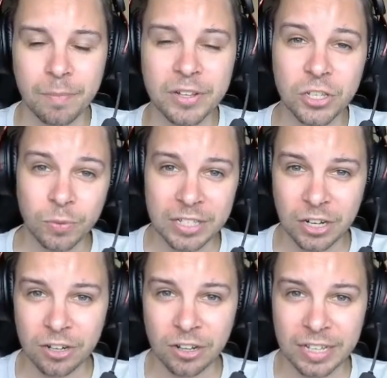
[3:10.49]
But so we'll
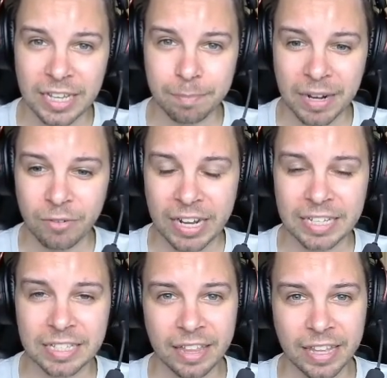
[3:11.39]
start looking at my
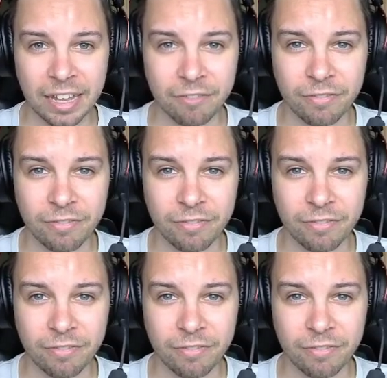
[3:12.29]
rec, and then